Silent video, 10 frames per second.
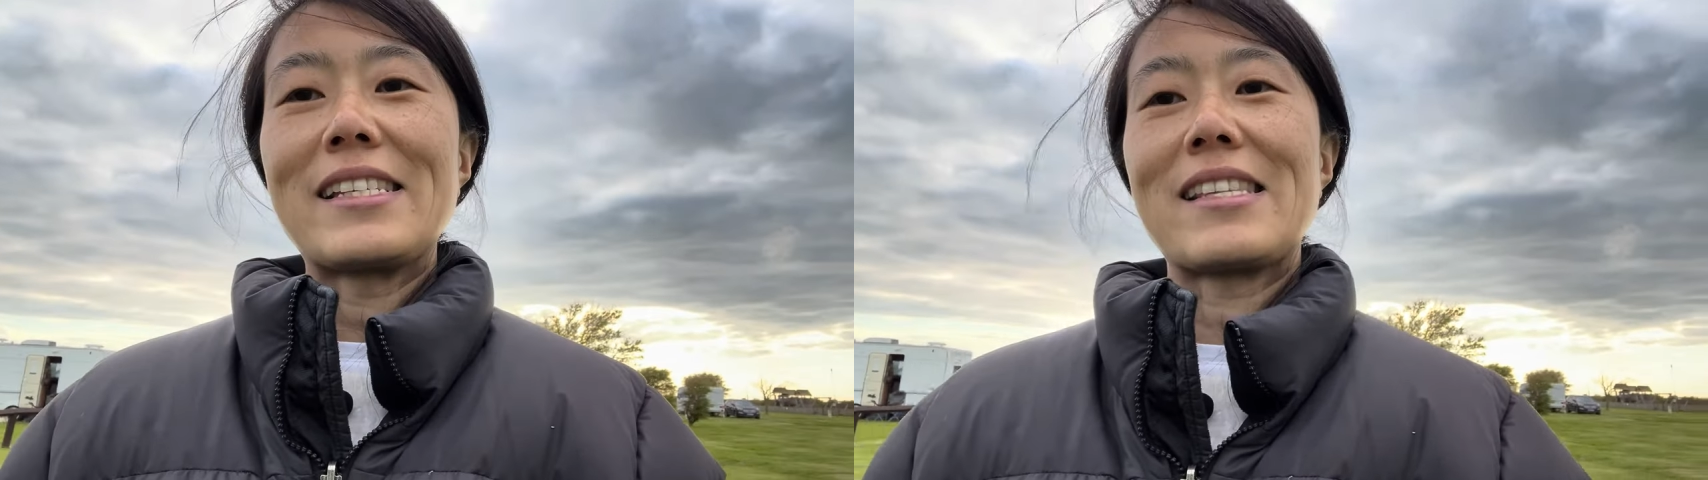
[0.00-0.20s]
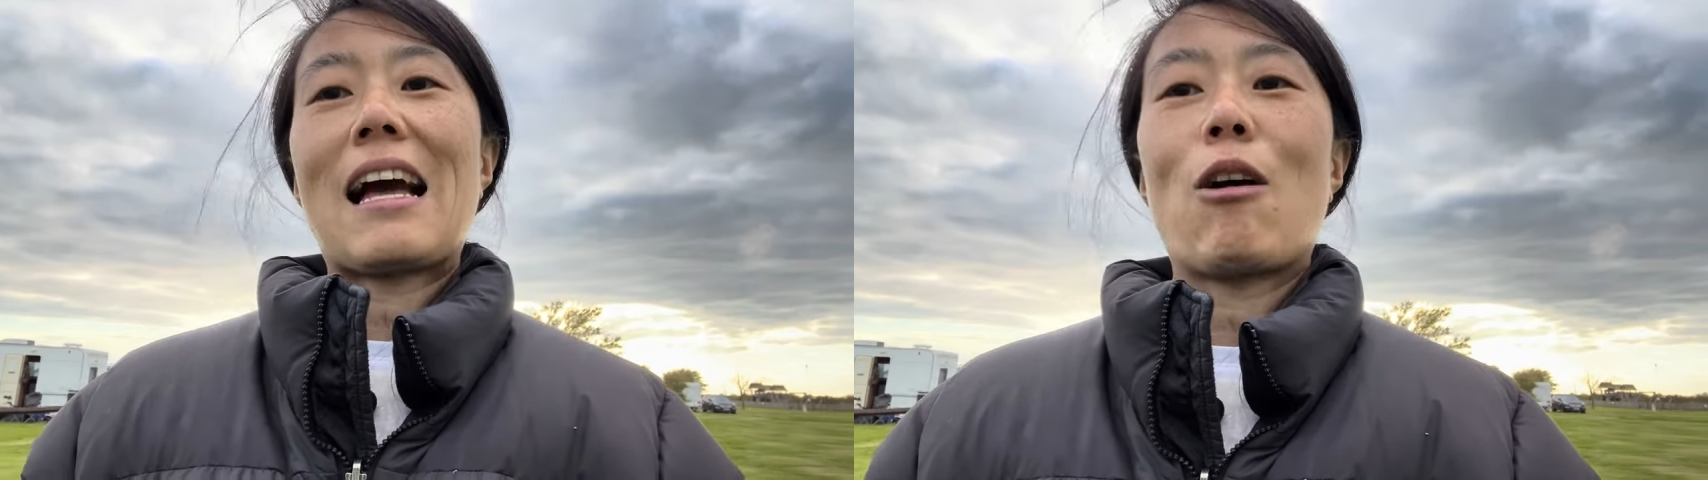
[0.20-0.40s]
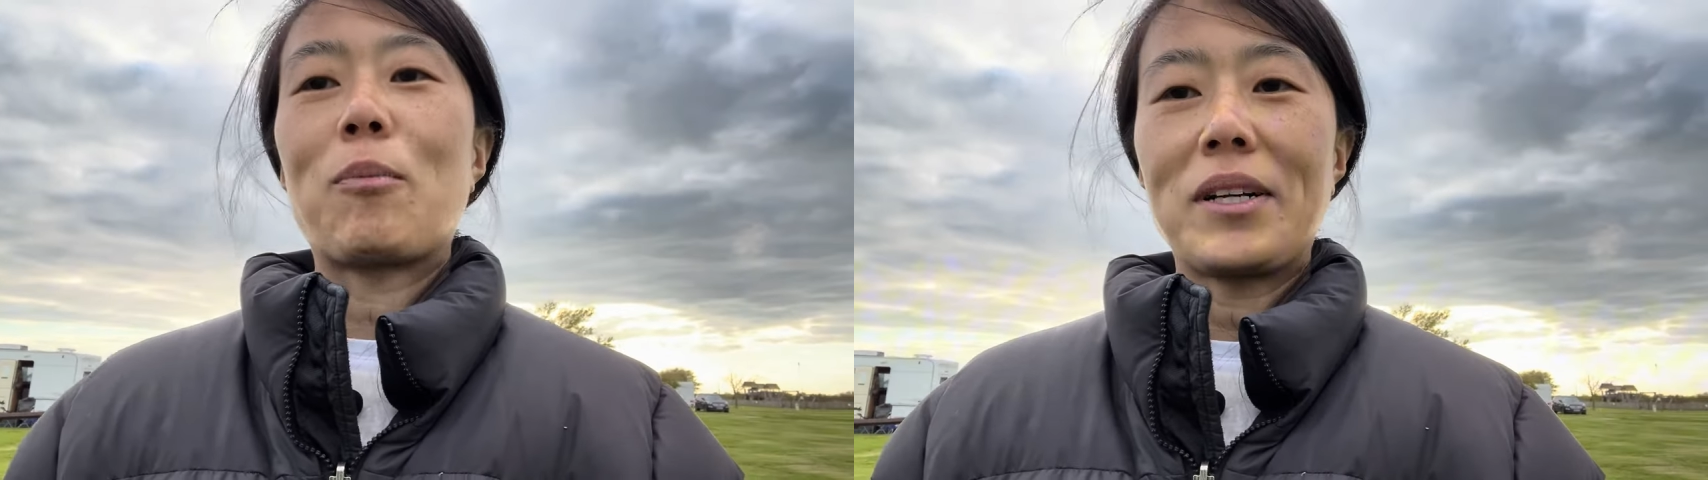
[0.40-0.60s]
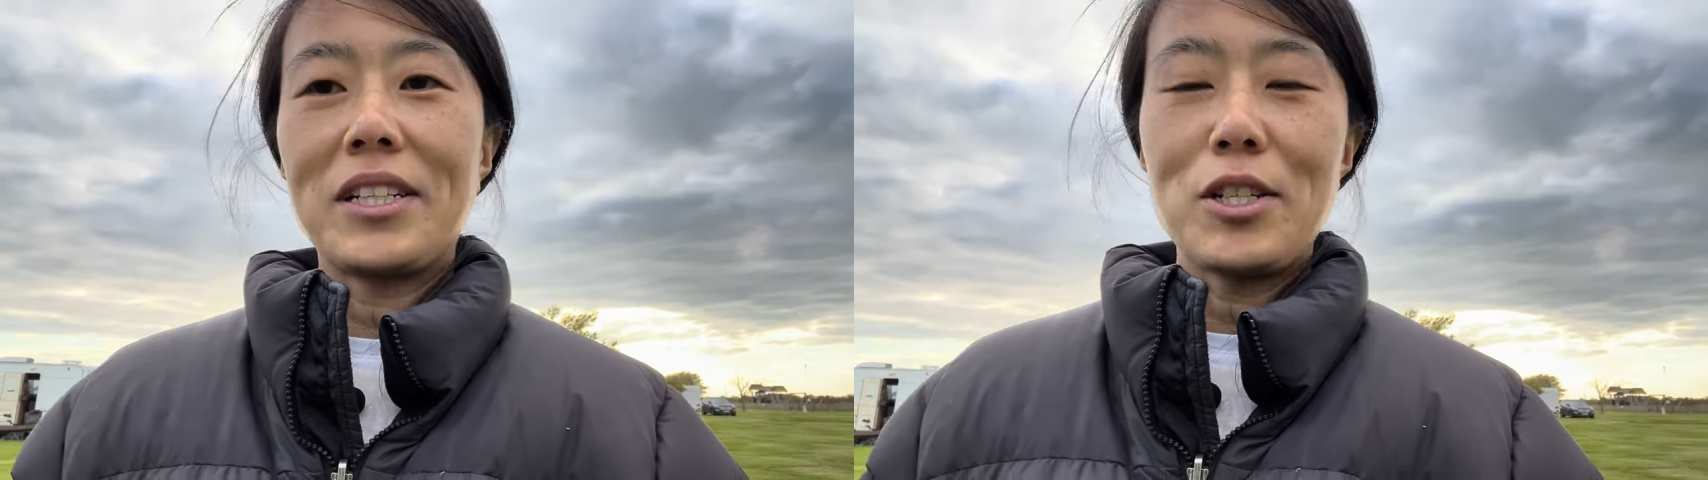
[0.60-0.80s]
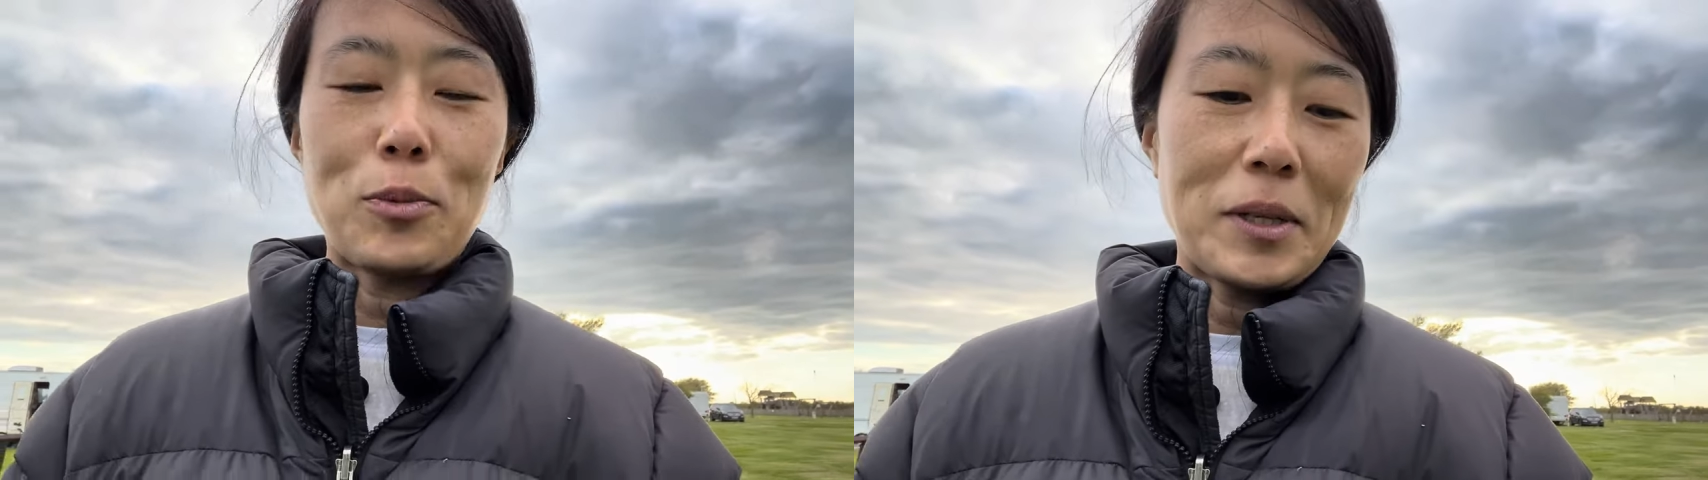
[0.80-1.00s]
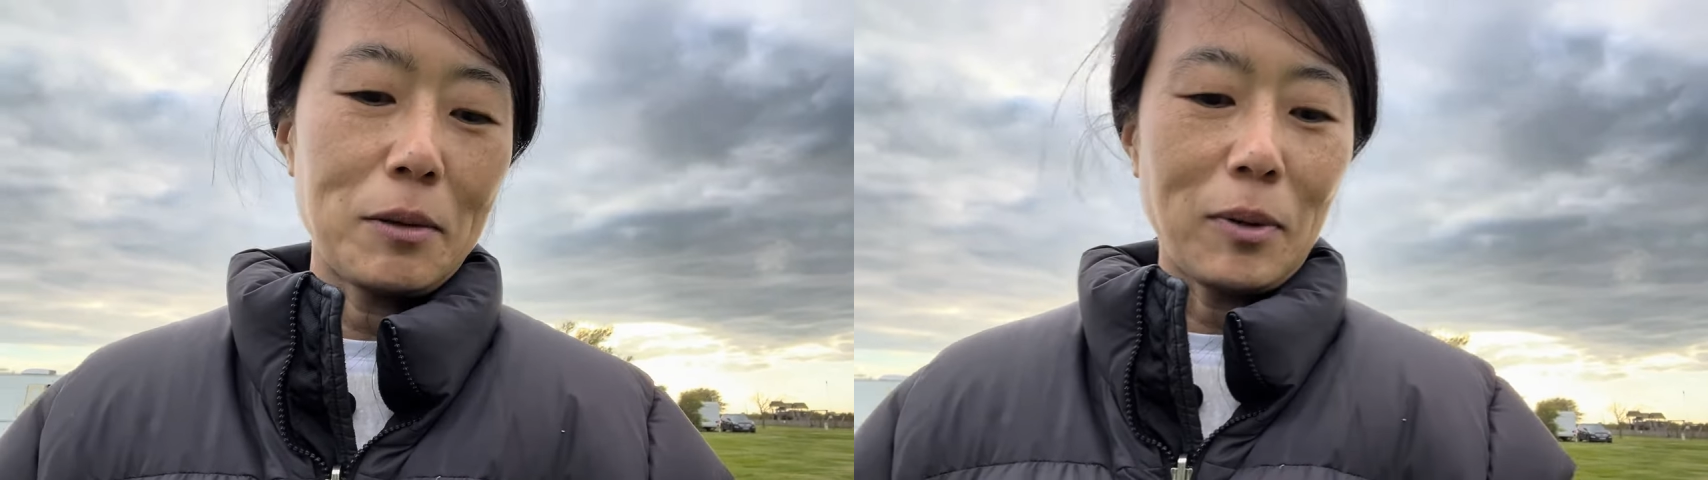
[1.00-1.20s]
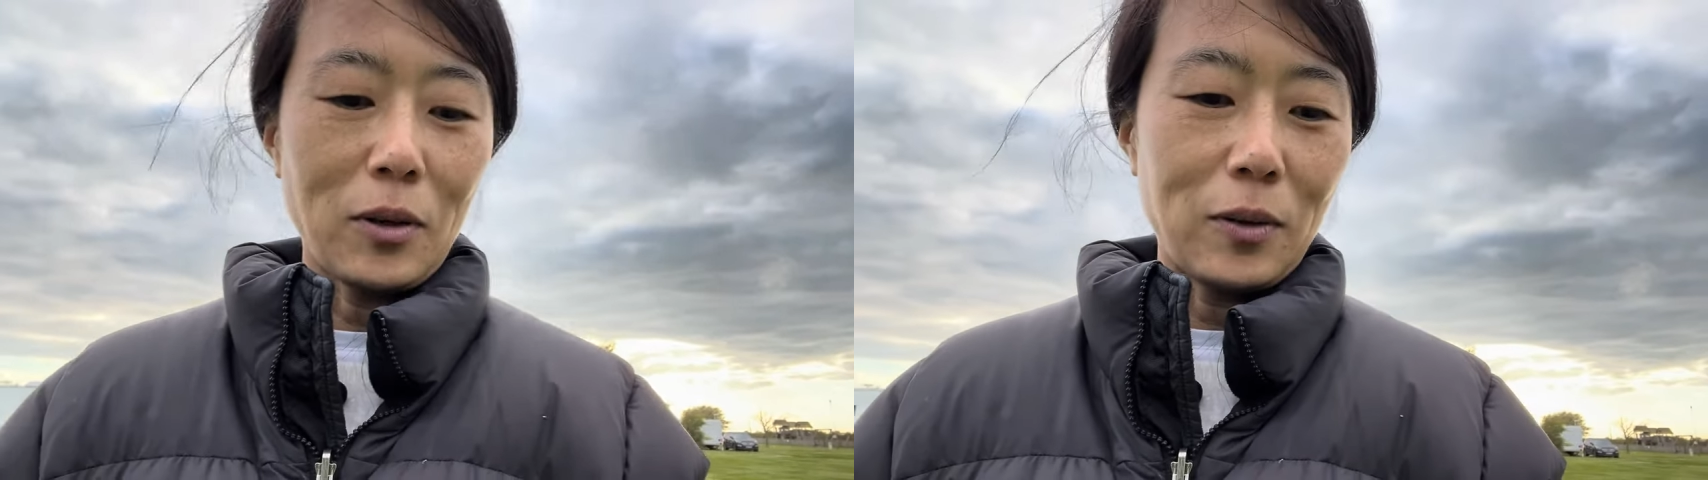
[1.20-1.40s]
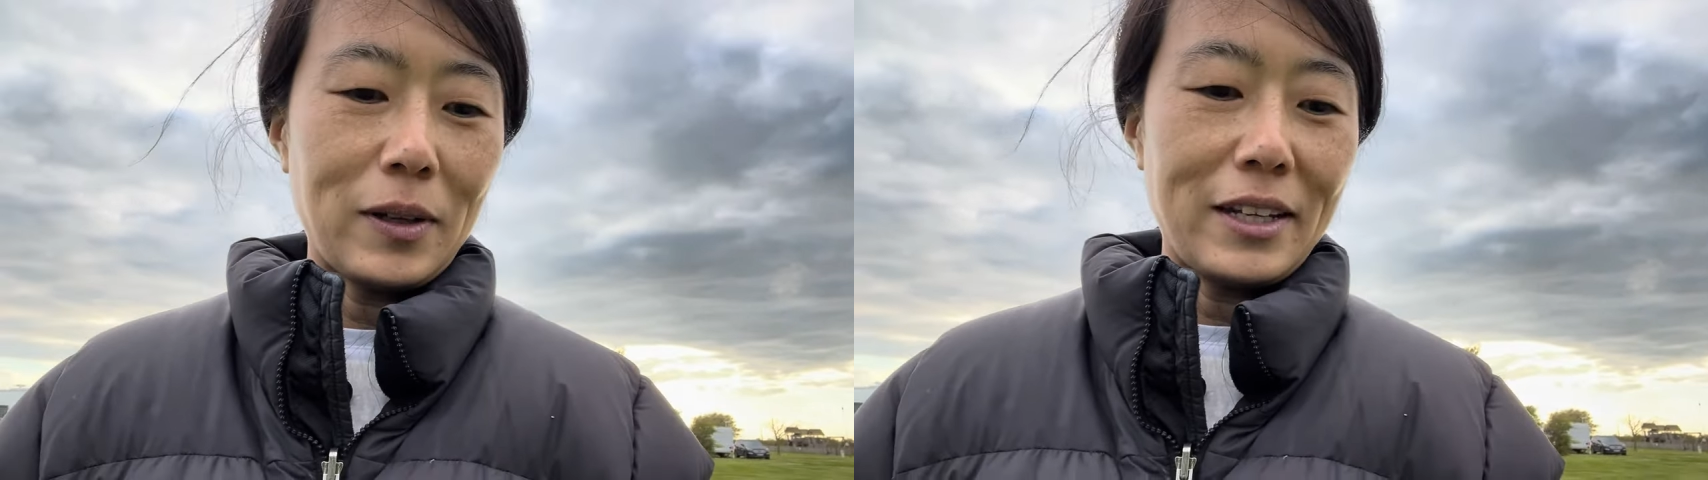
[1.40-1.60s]
is how British
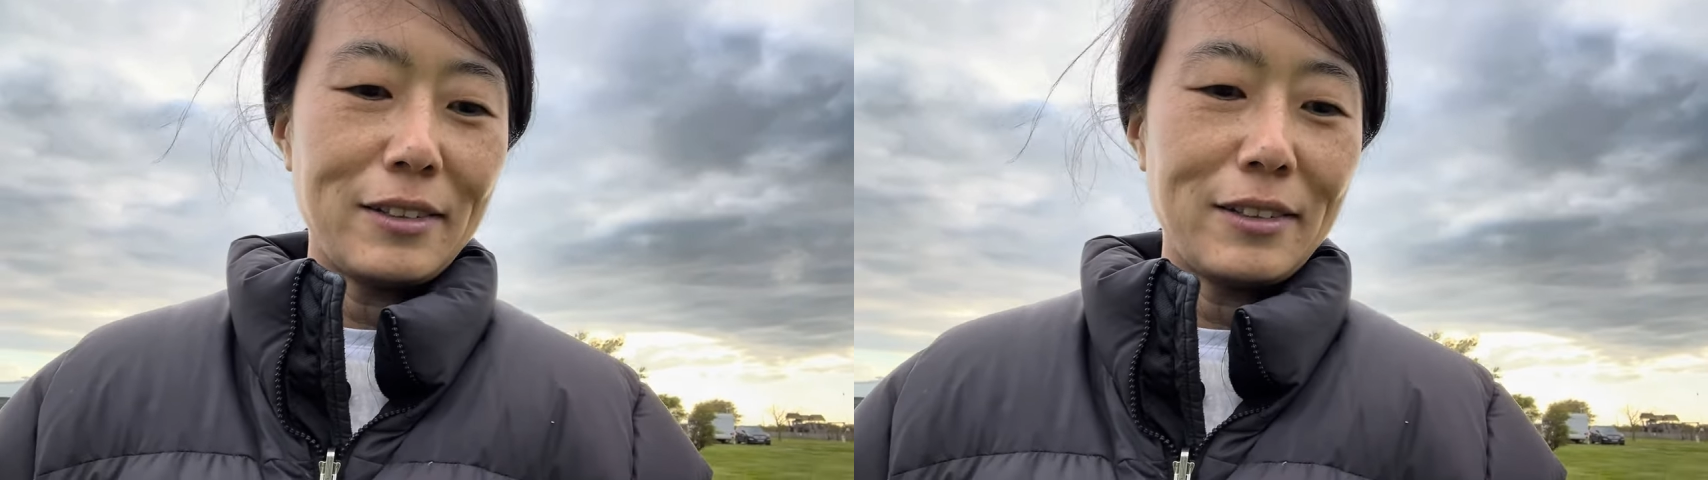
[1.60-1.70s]
people